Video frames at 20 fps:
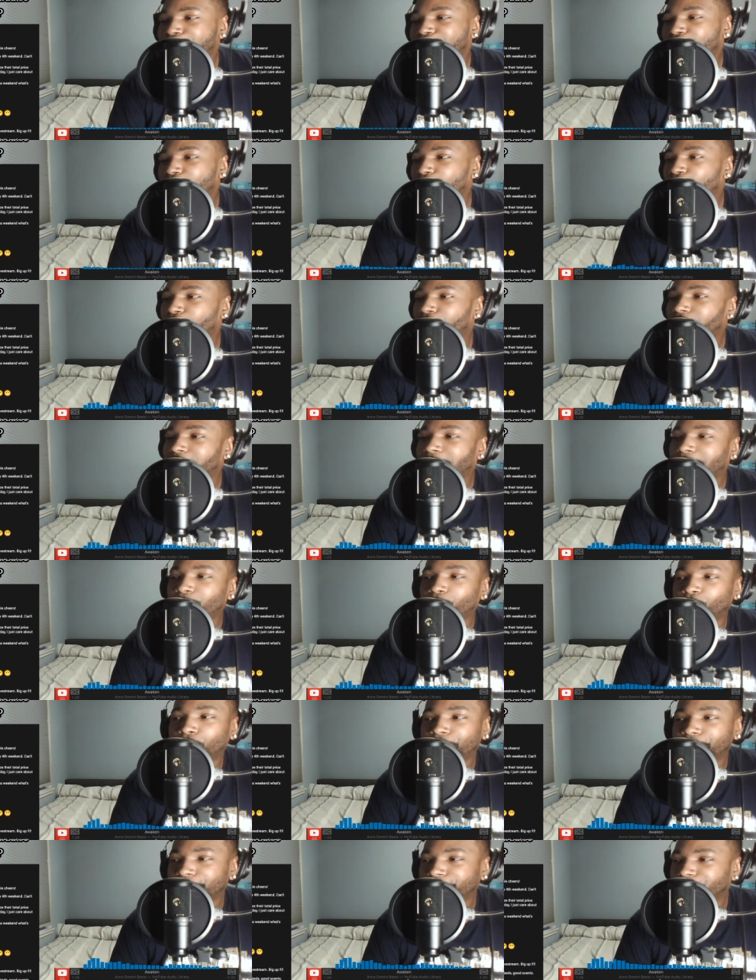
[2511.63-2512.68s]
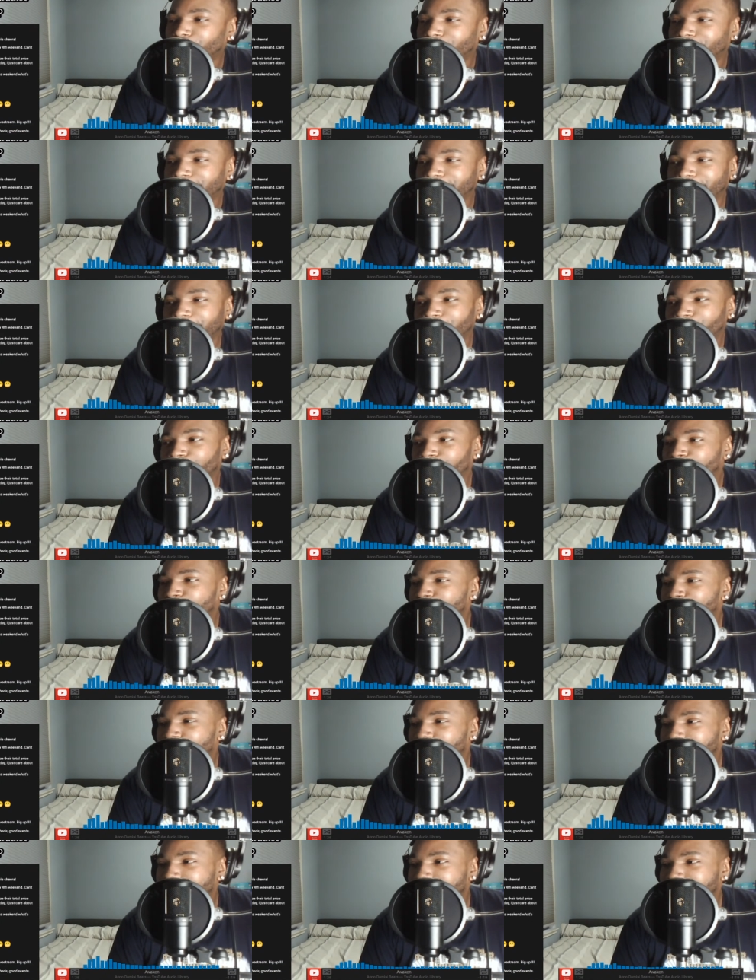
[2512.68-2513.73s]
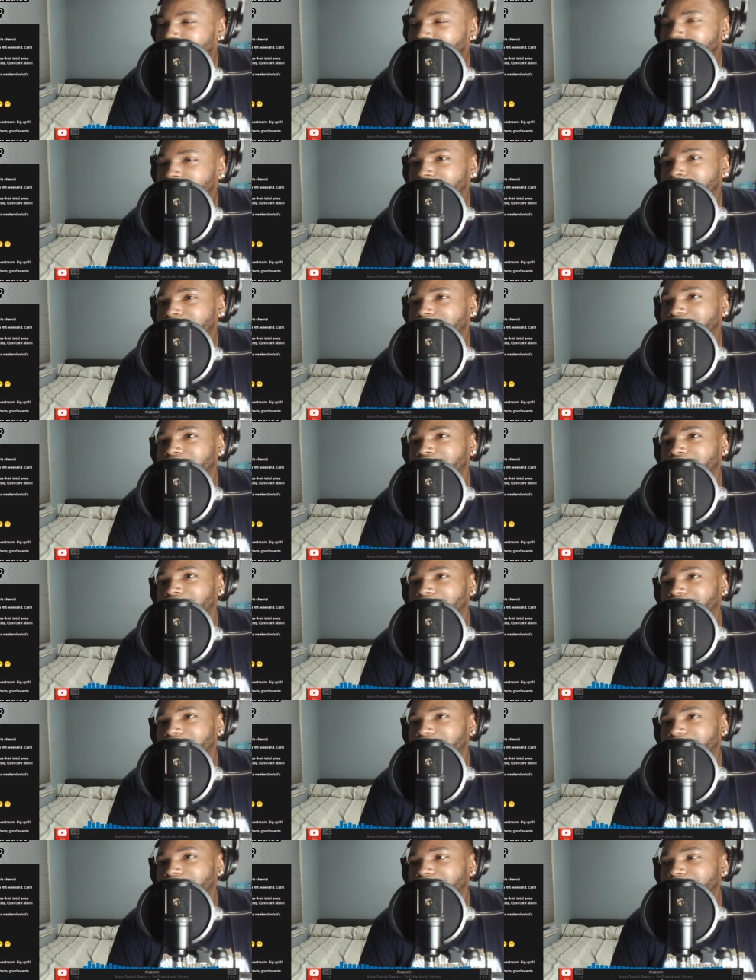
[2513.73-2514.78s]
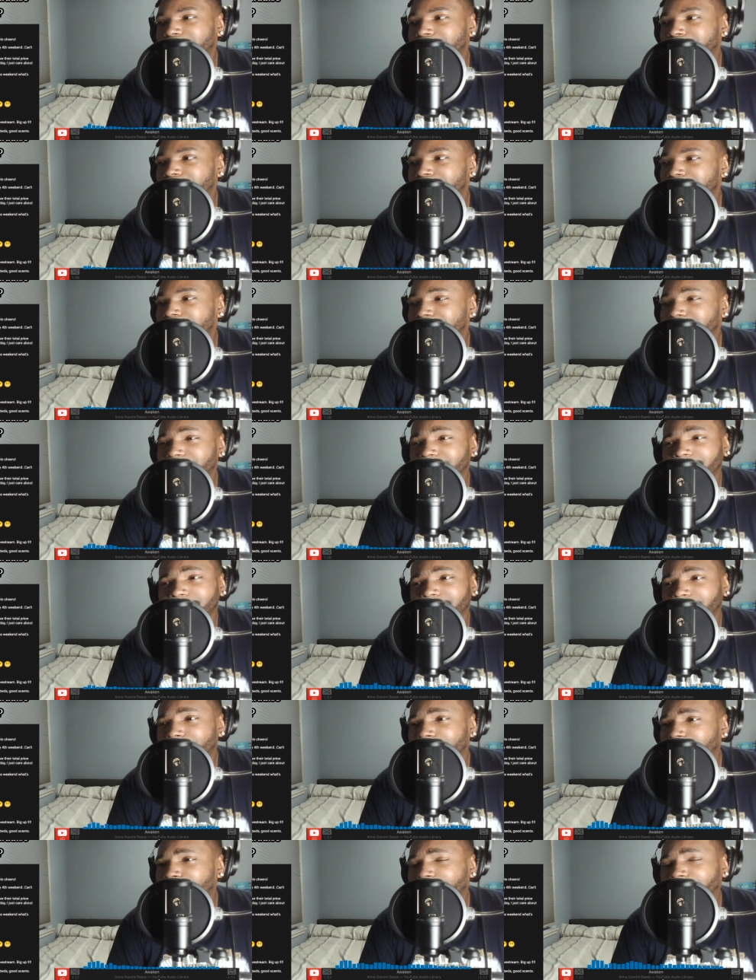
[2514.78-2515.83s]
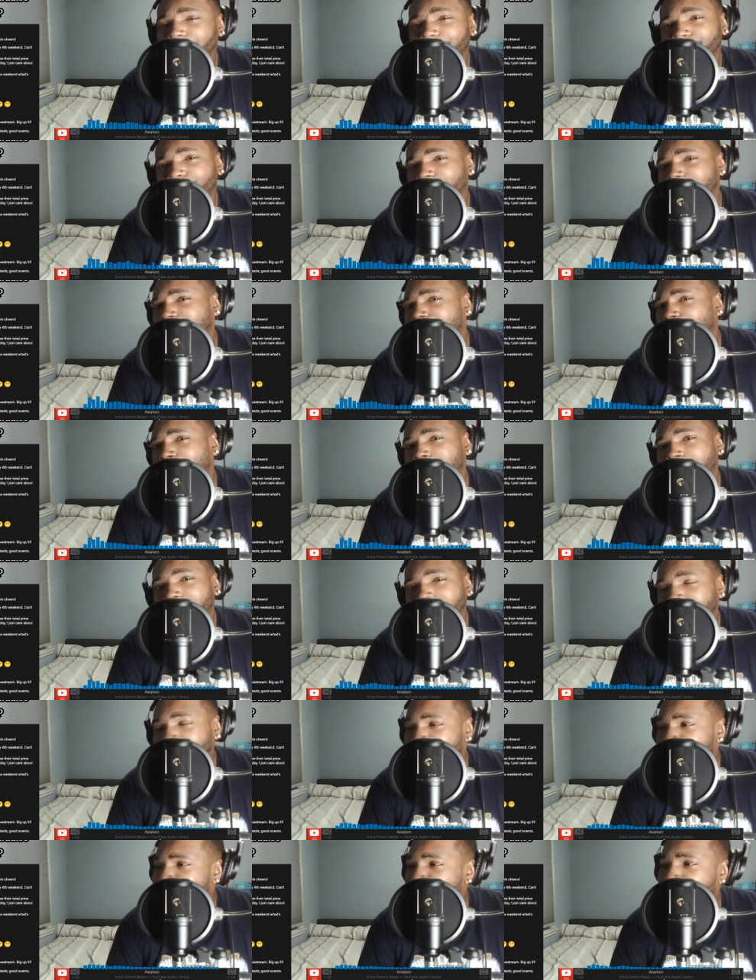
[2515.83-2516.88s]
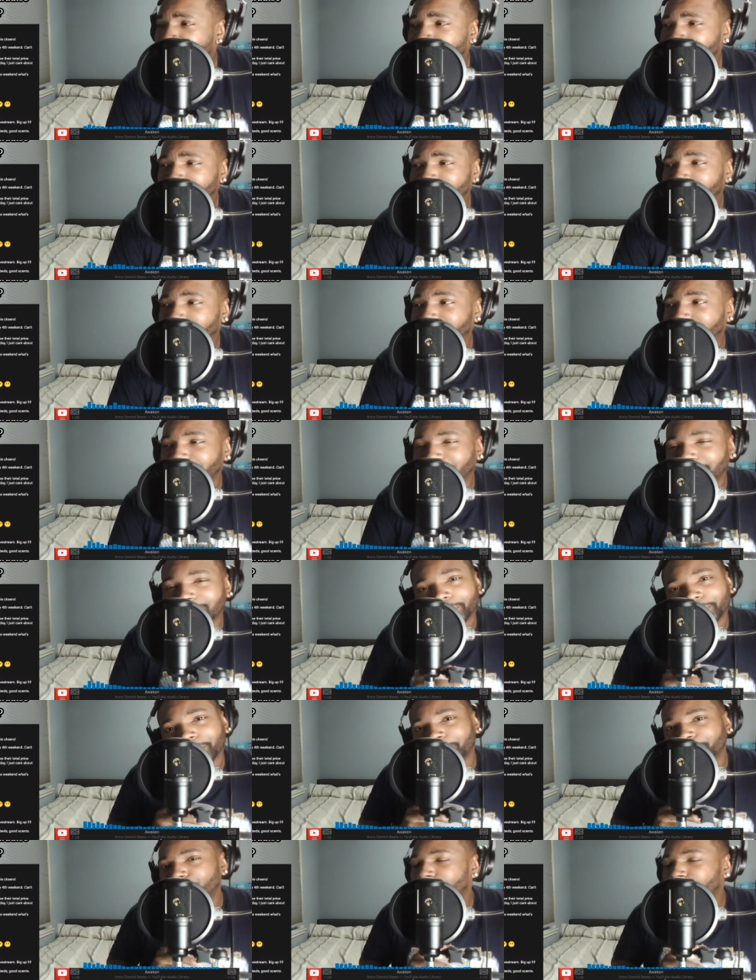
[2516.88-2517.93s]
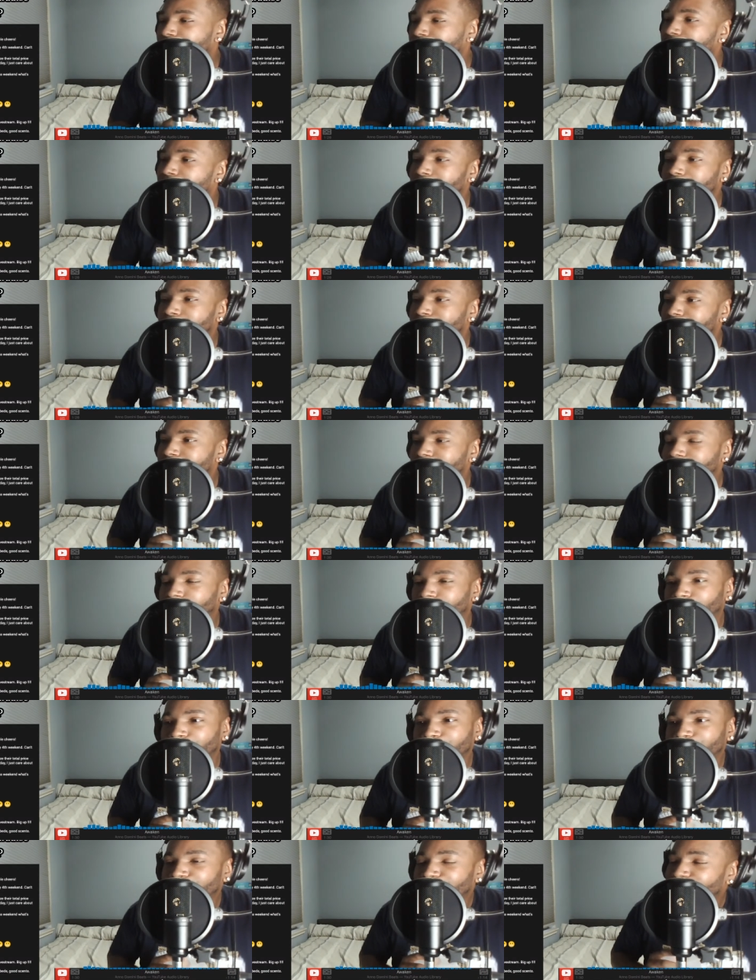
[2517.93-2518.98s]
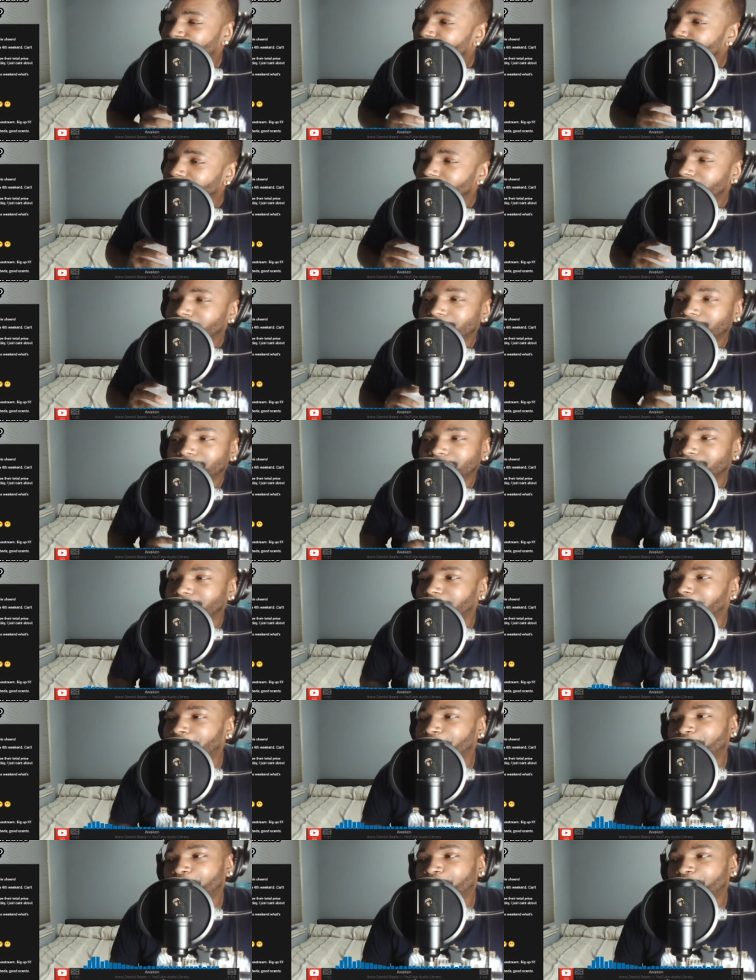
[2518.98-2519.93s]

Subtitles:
or like one good way to get room rates is just simply by joining the mailing list, because they need people to come. So even